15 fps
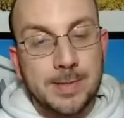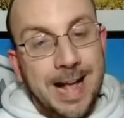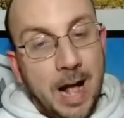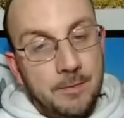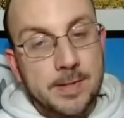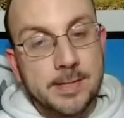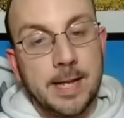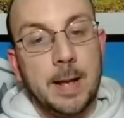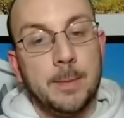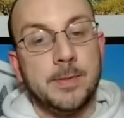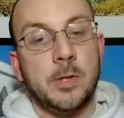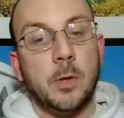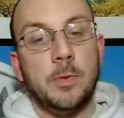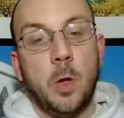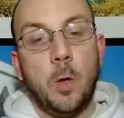was out in this game,
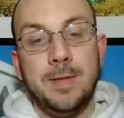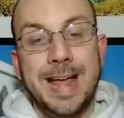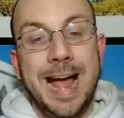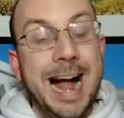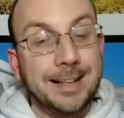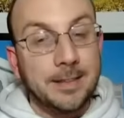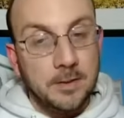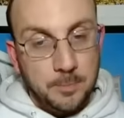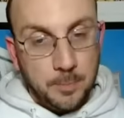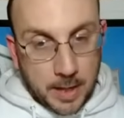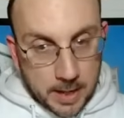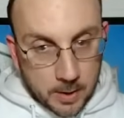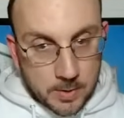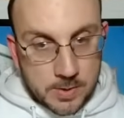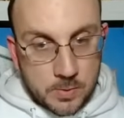so the only active
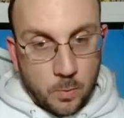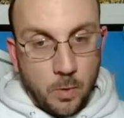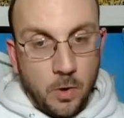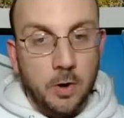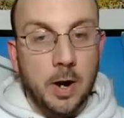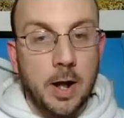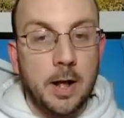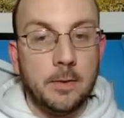players were,